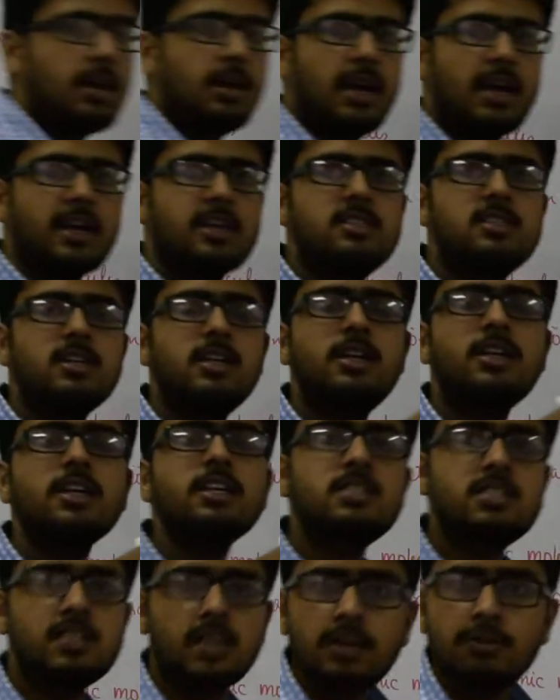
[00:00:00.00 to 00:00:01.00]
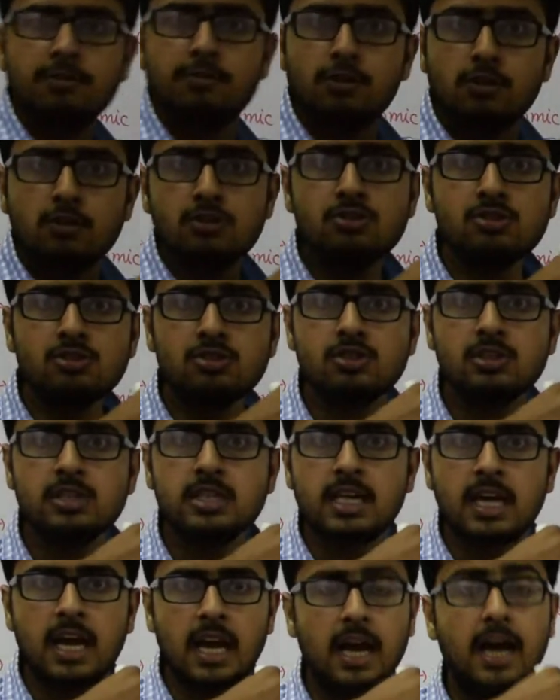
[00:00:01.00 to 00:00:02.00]
exerting same force
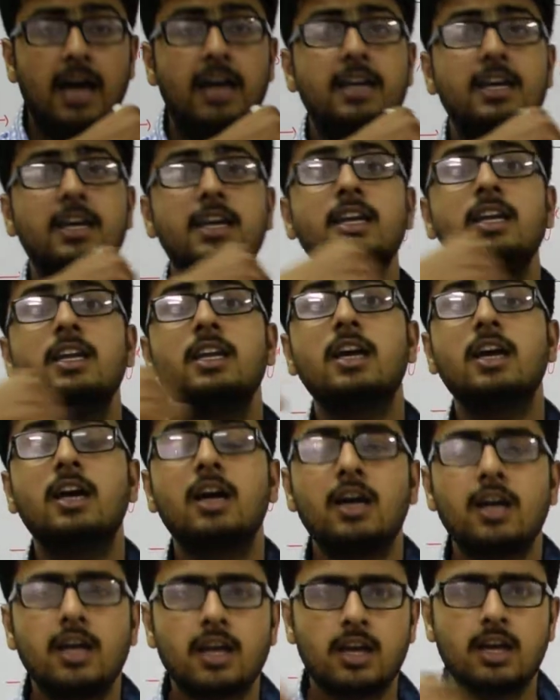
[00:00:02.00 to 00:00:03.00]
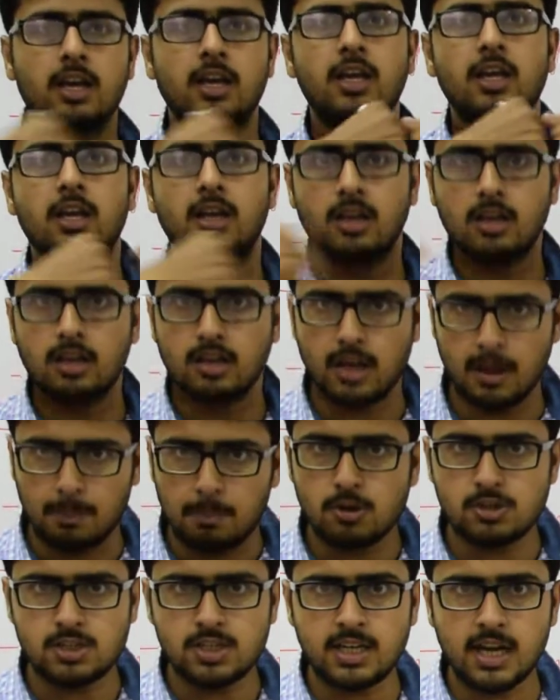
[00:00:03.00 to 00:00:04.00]
and in
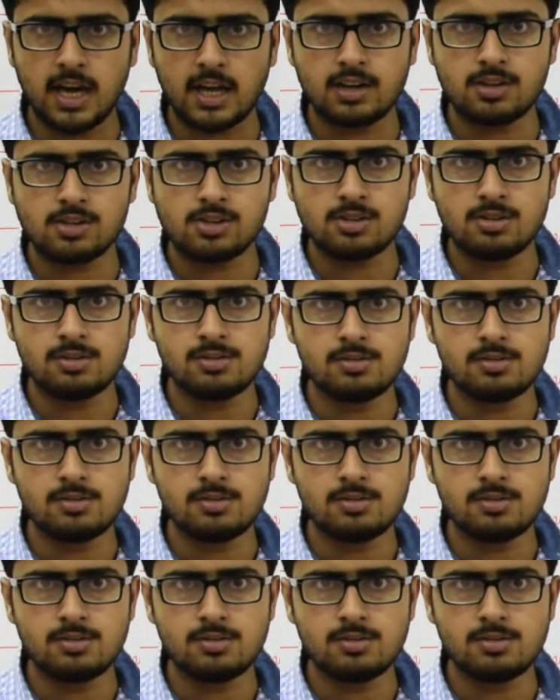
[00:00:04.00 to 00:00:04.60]
opposite direction.